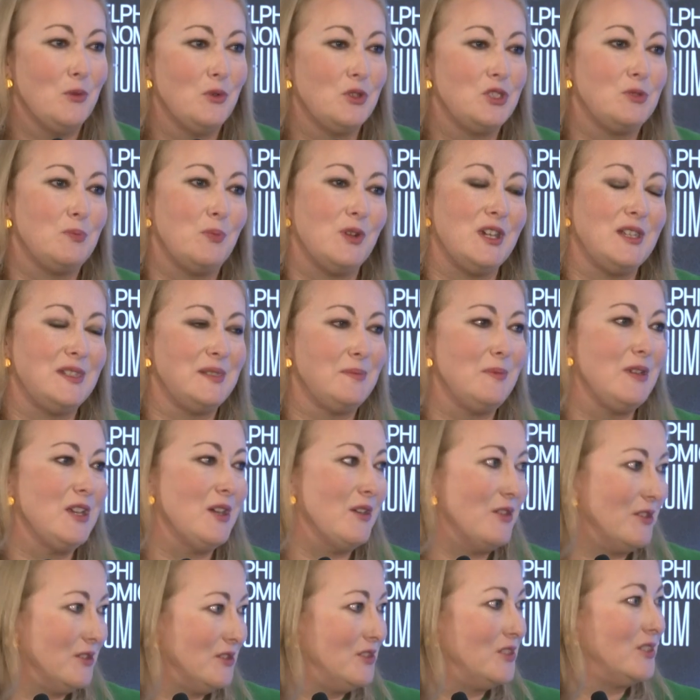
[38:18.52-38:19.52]
Which brings
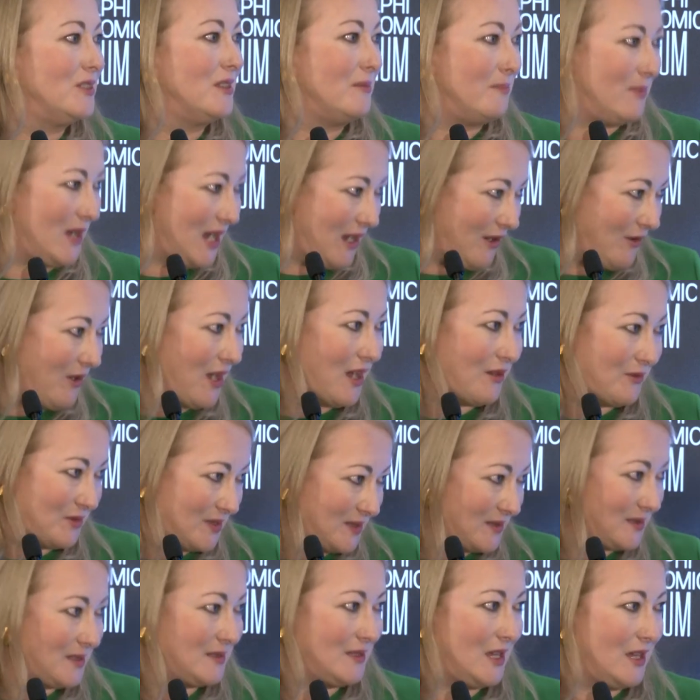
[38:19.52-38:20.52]
me on to the
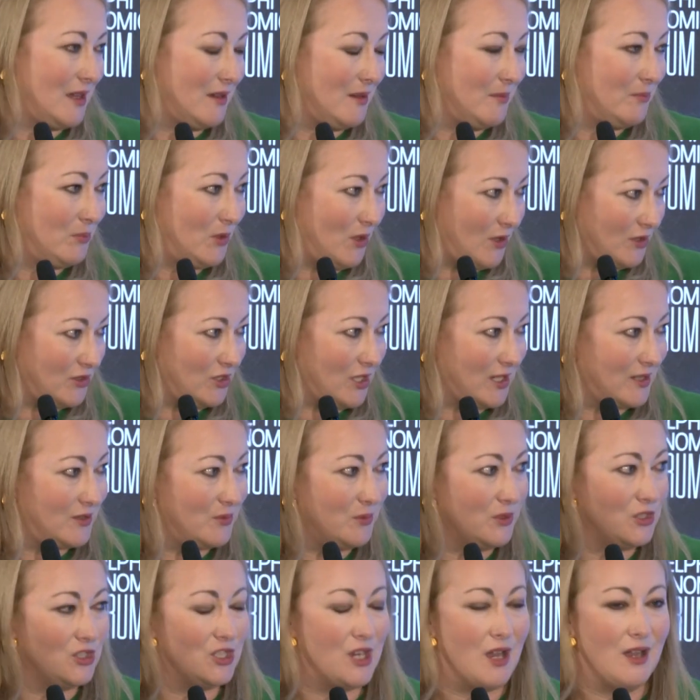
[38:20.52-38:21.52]
Bauhaus
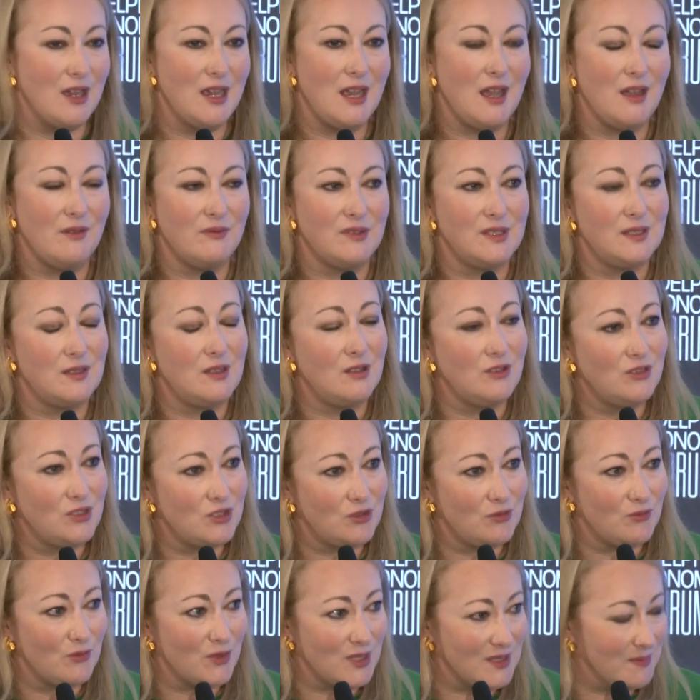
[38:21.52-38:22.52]
project, which I have
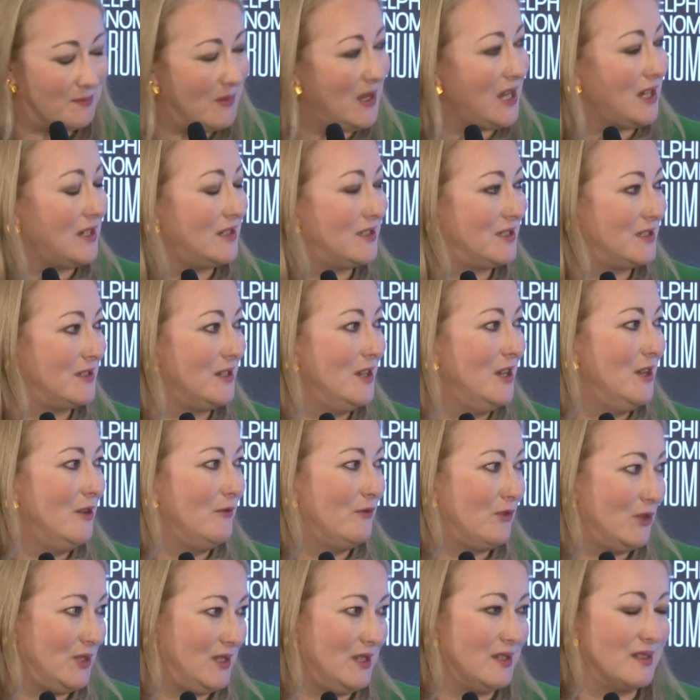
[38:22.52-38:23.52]
such respect
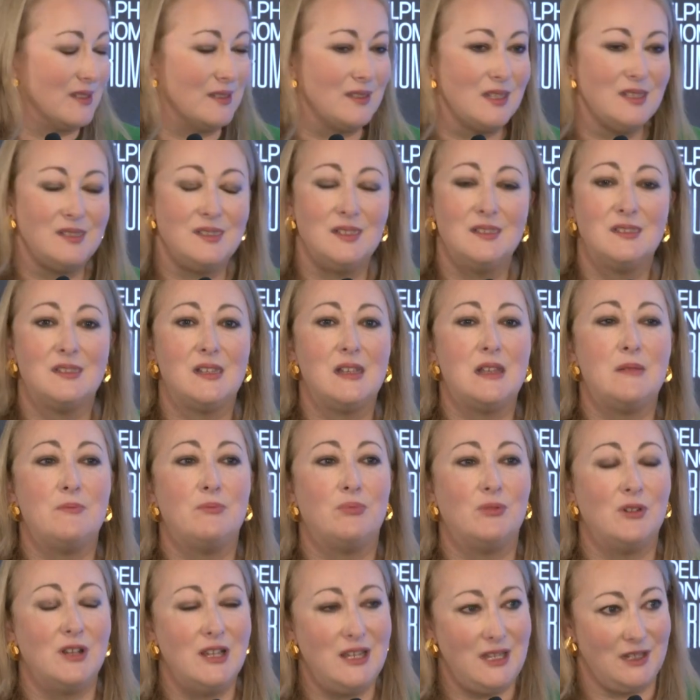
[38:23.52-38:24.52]
for this. This is a
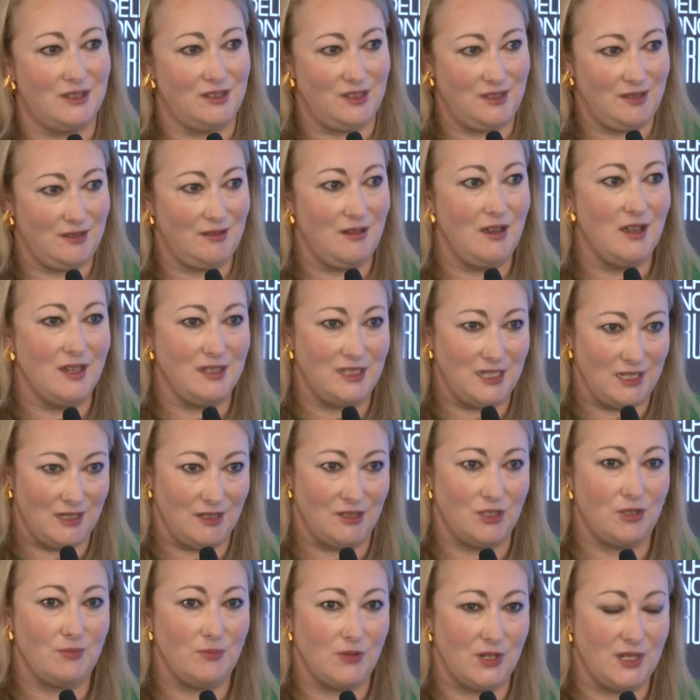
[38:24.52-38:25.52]
brilliant
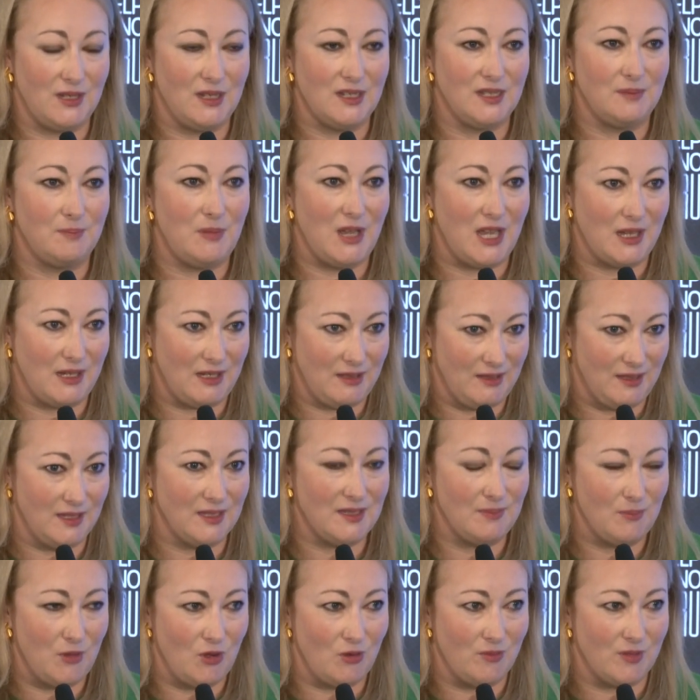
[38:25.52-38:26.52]
idea to bring this back at
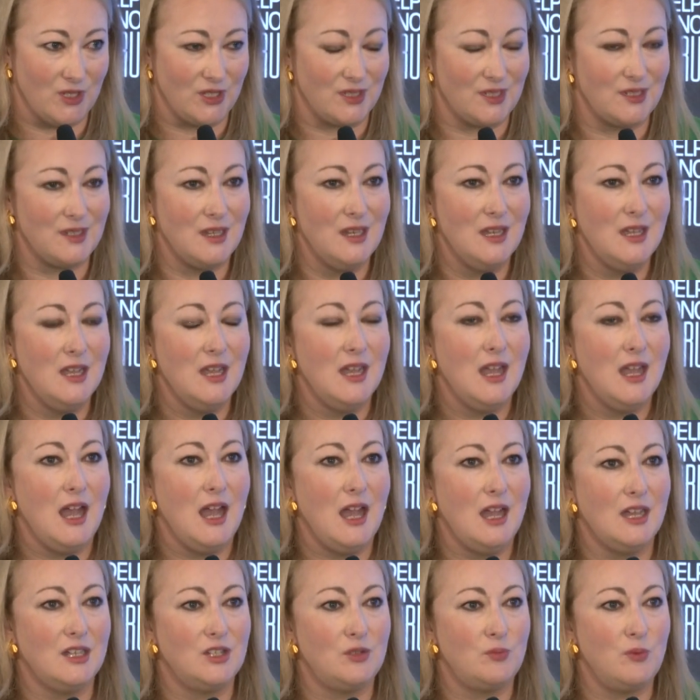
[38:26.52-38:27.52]
this moment.
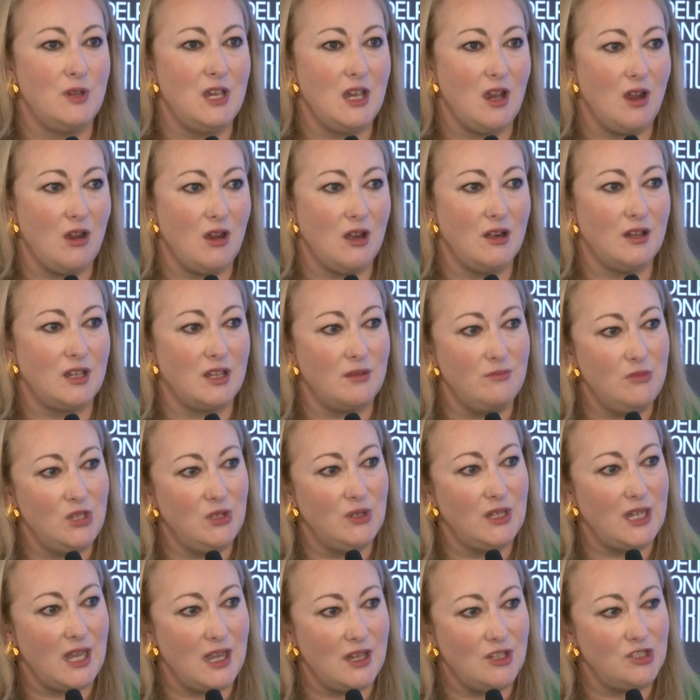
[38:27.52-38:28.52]
And we are a
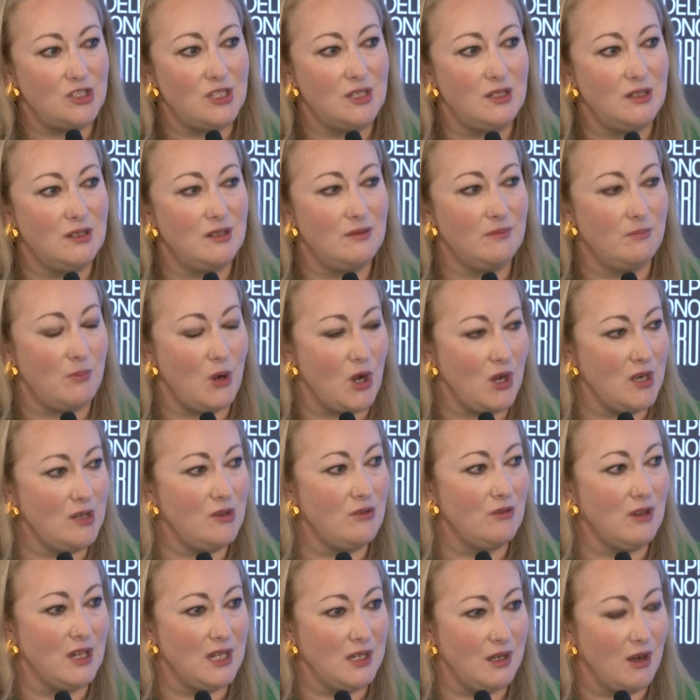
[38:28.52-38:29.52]
communication
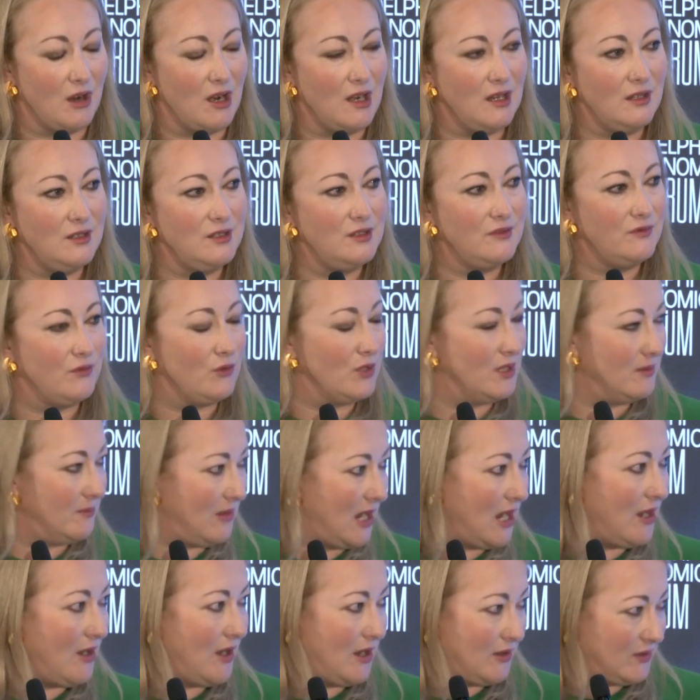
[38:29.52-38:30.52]
partner in Ireland for the
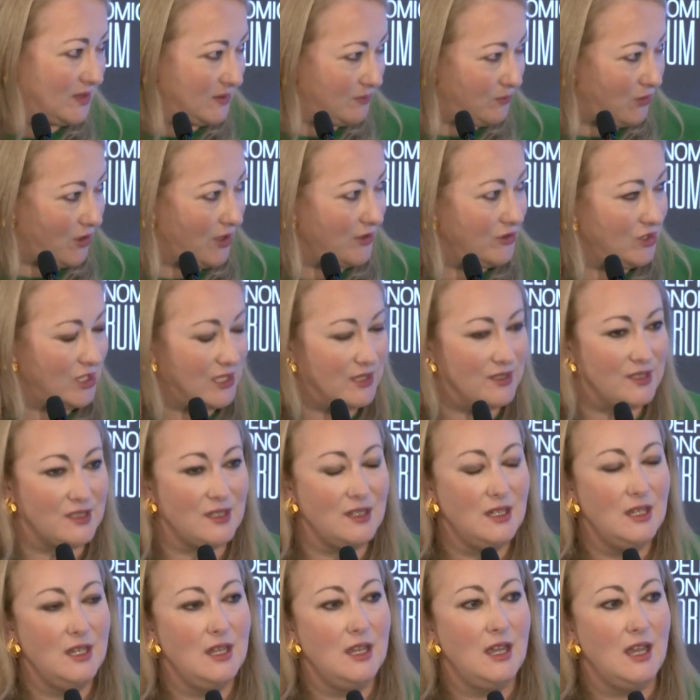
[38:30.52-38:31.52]
Bauhaus
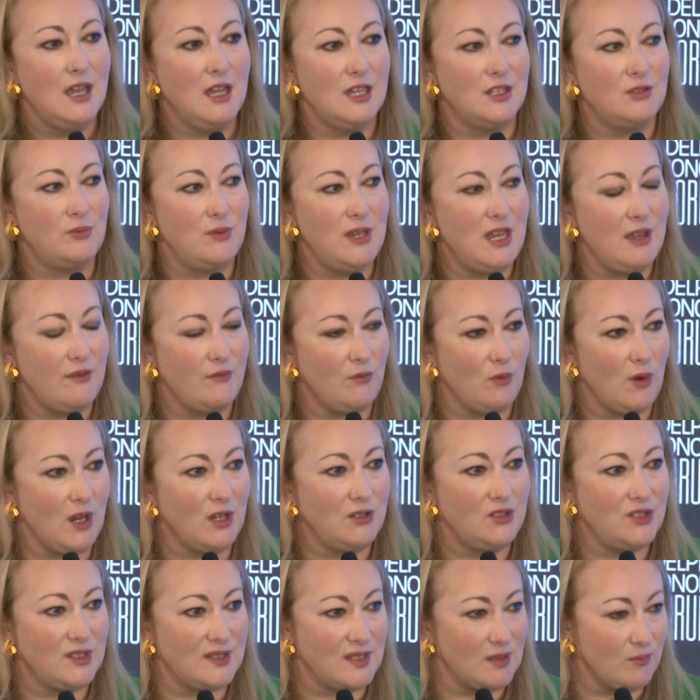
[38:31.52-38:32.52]
project, and we have
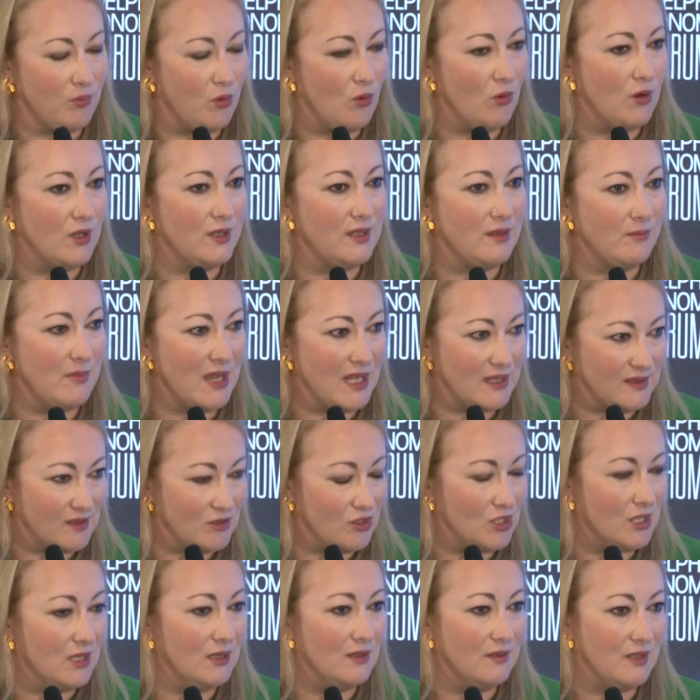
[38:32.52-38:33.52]
worked to support the
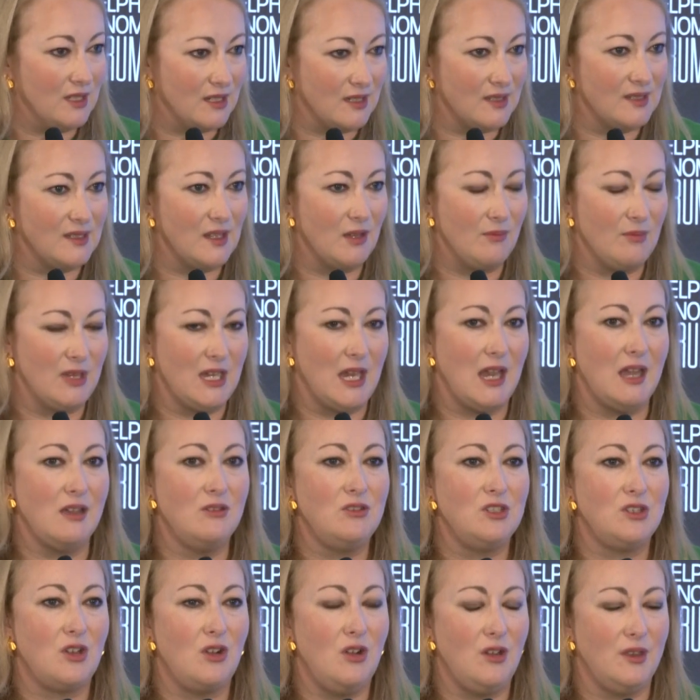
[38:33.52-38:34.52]
messaging that is coming
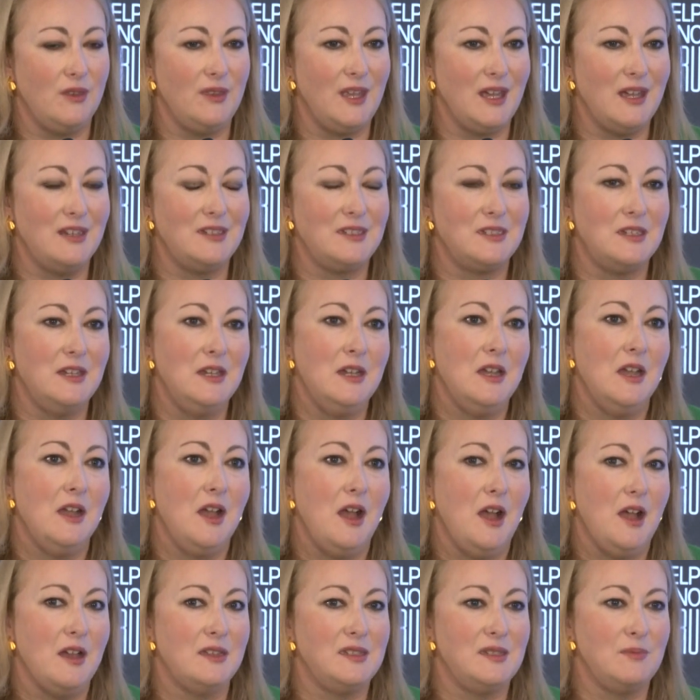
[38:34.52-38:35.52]
out on that.
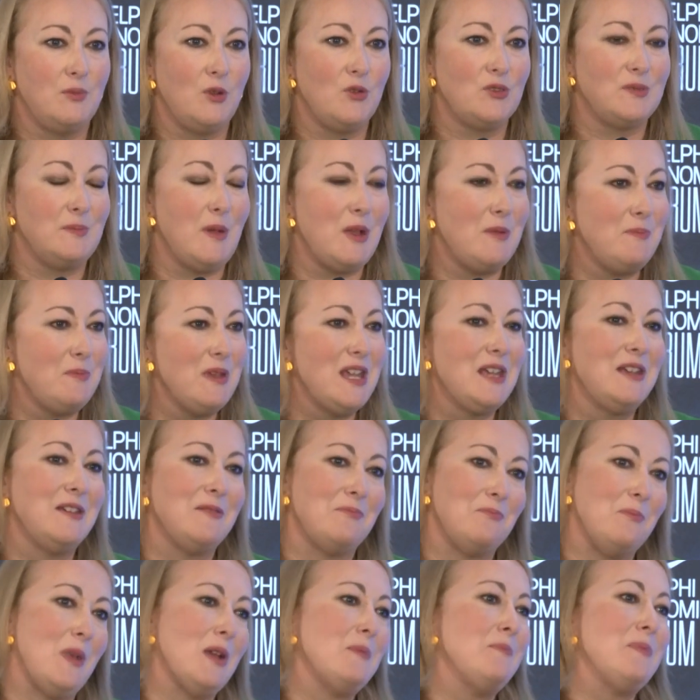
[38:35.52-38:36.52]
I suppose my
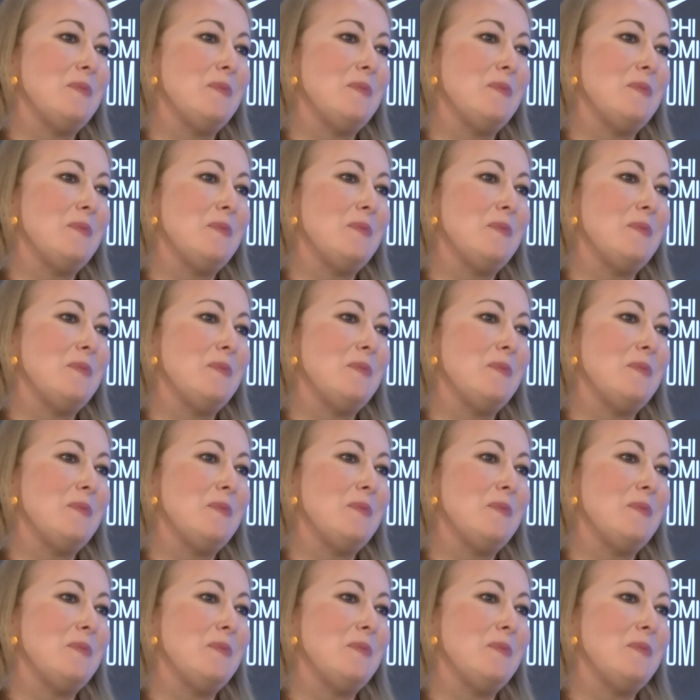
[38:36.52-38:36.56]
big